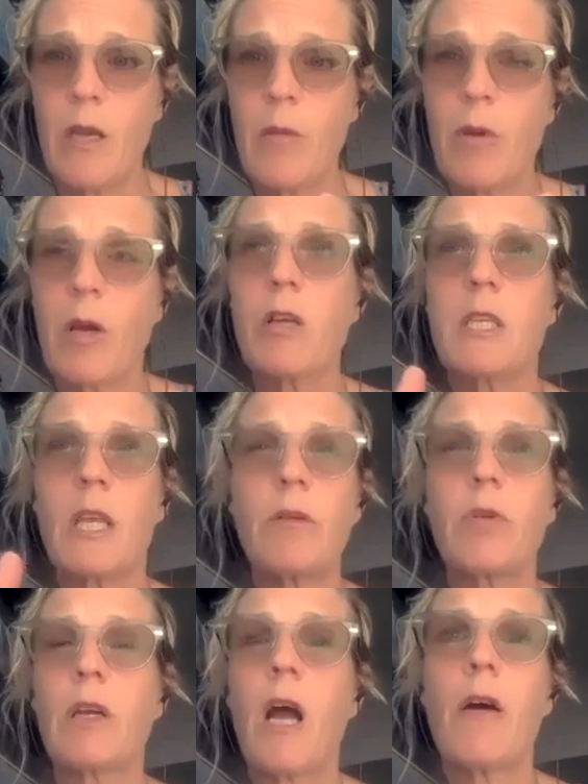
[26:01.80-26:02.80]
Because in
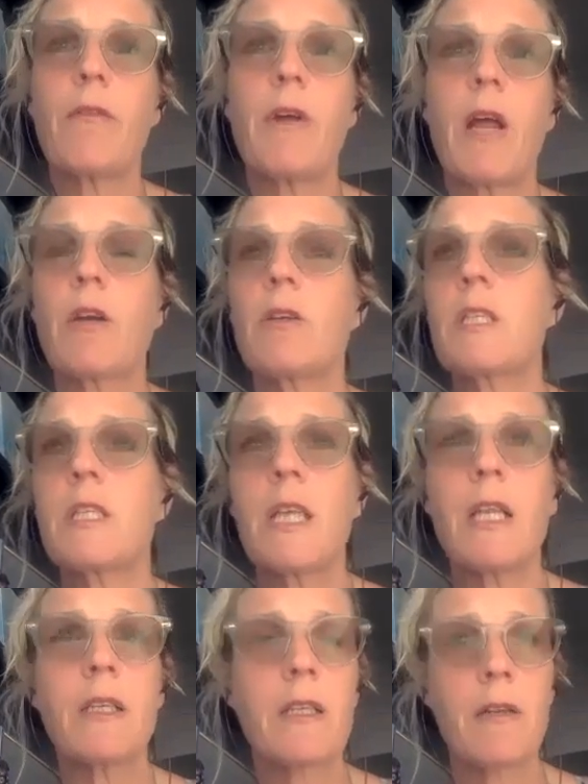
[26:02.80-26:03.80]
recovery, I could
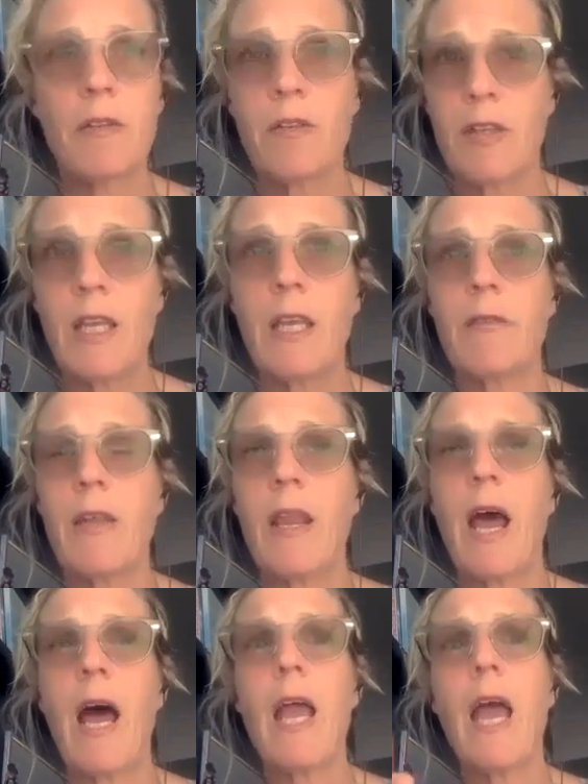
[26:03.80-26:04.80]
still see
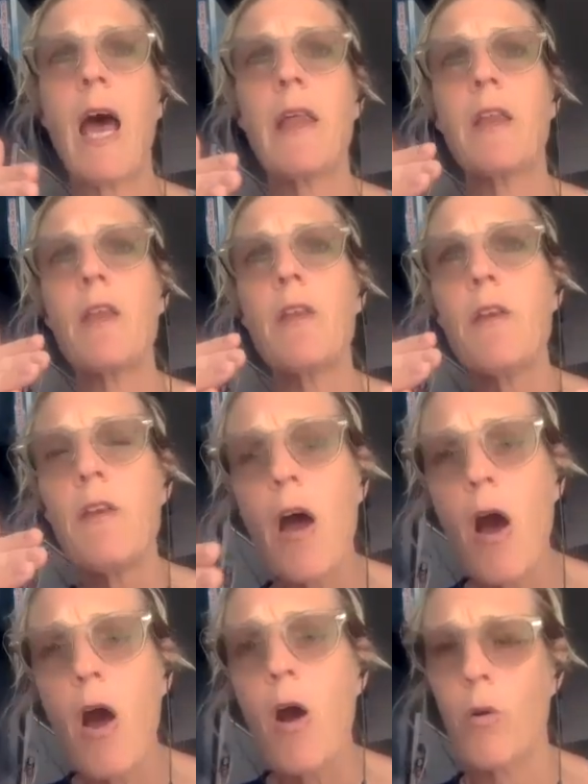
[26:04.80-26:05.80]
that I had
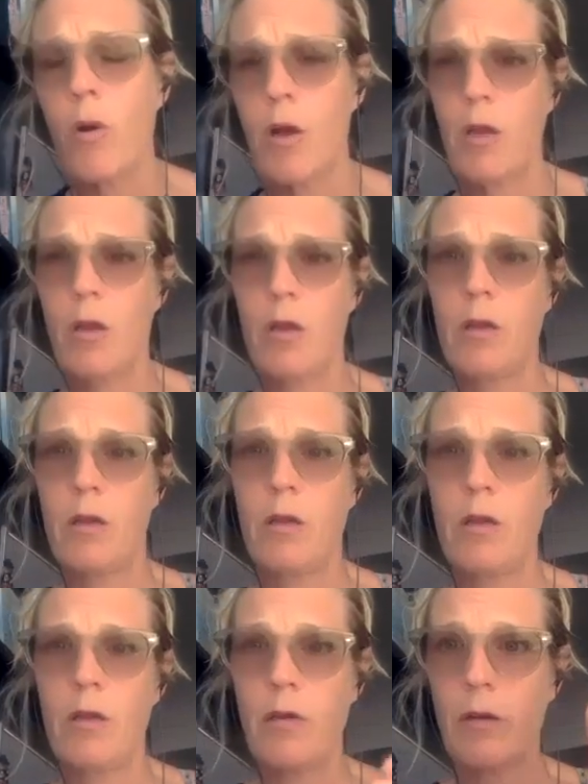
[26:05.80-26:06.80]
no
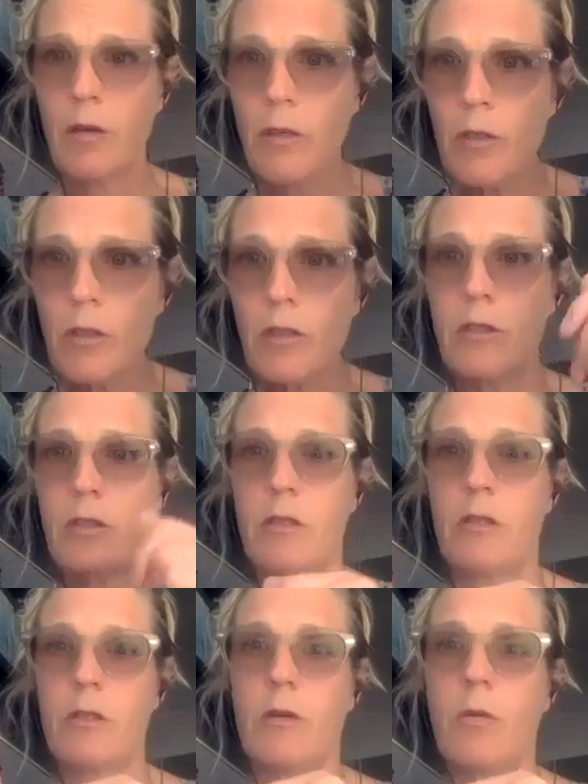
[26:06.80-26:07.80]
good
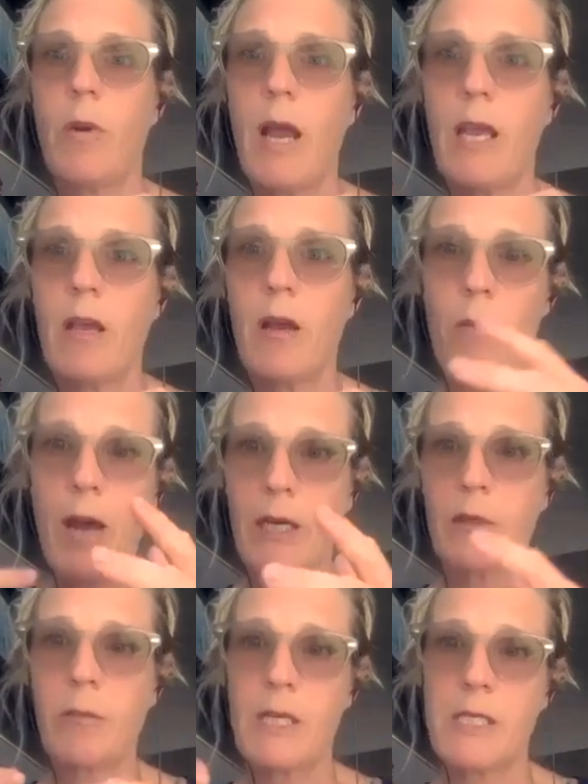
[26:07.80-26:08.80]
way of
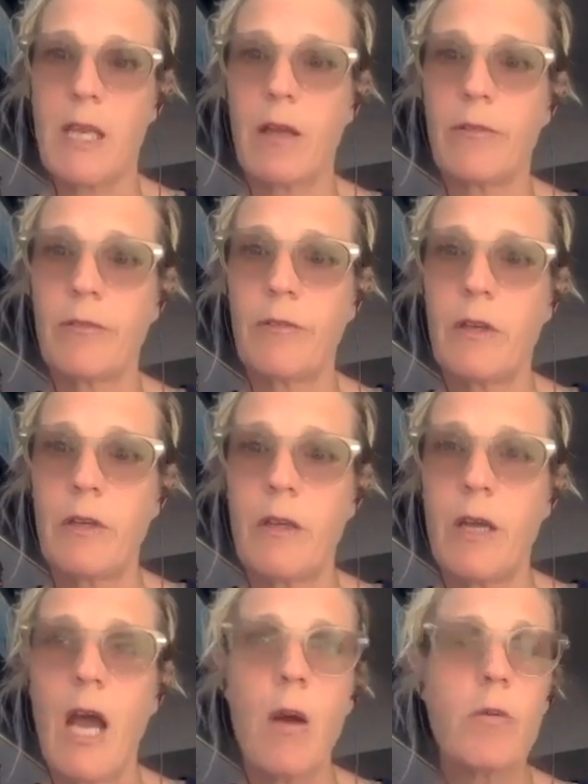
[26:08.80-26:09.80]
managing myself.
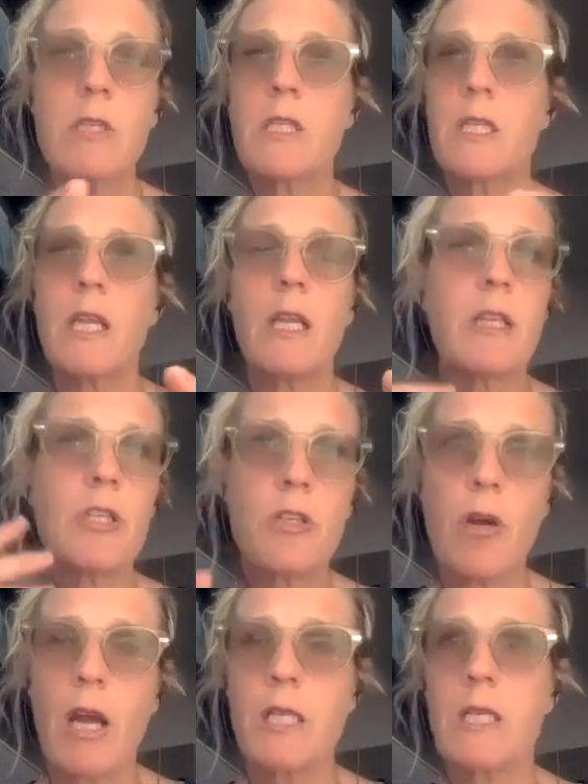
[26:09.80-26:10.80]
I was still
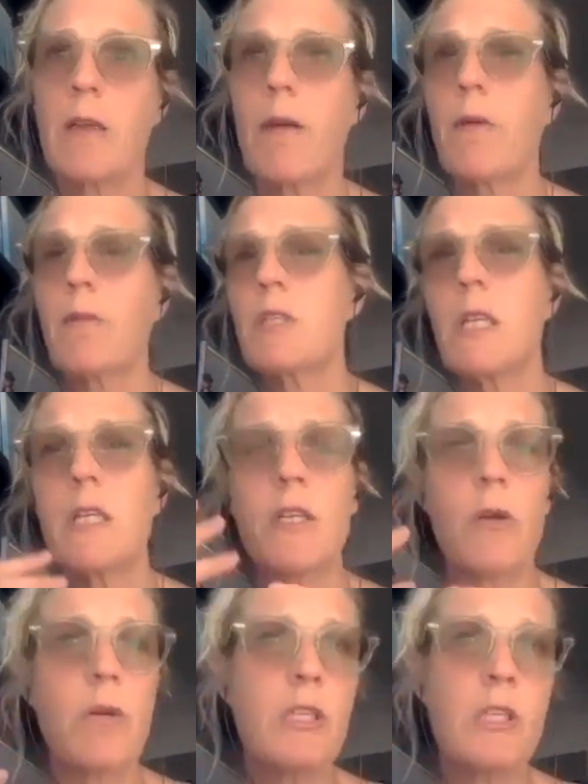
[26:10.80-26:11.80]
destructive. I was still
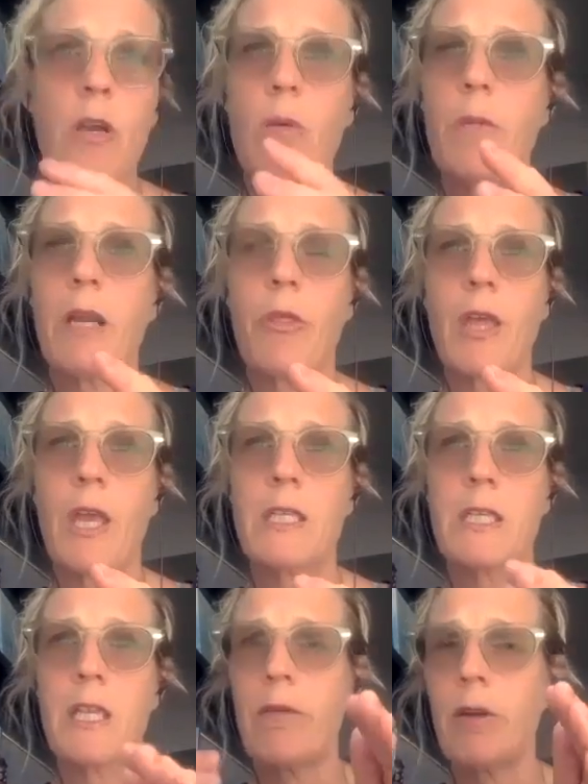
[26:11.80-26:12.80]
doing so many
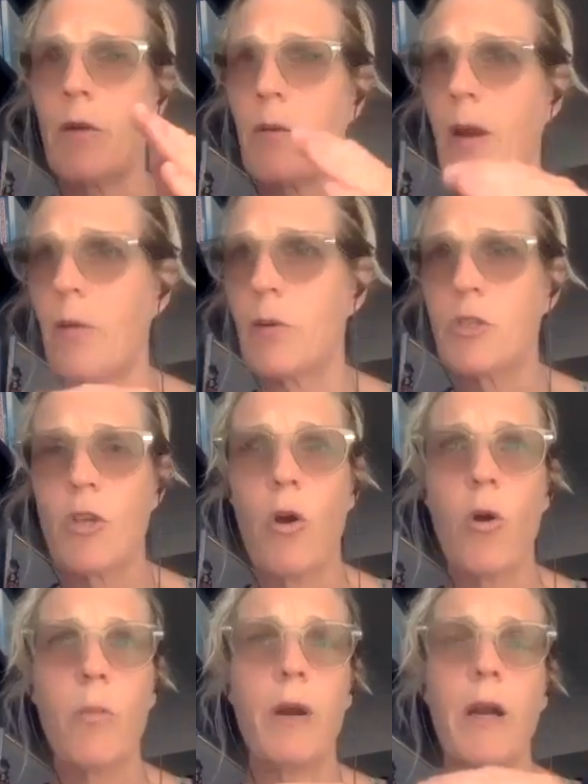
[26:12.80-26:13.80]
things, even though I was
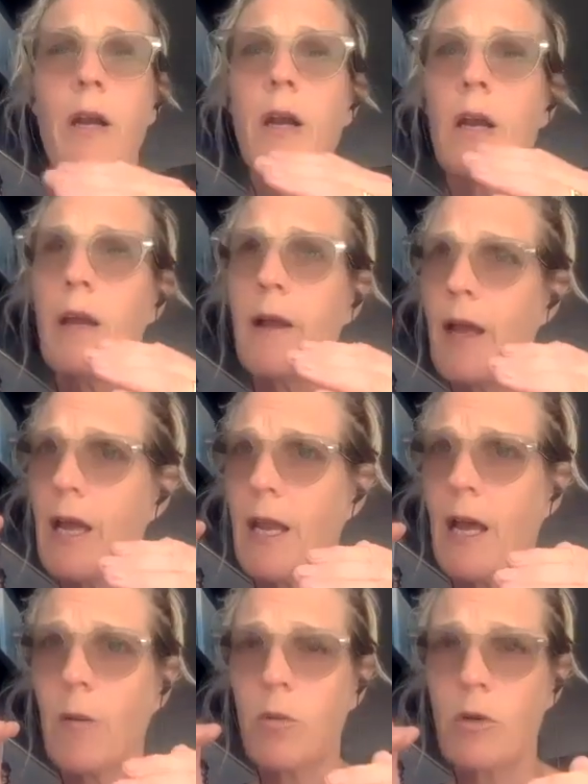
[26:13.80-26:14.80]
sober and
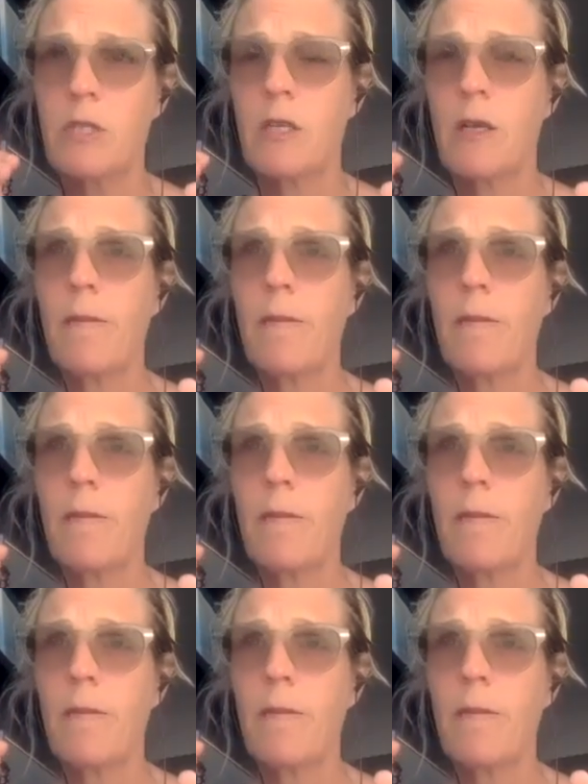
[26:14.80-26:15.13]
I was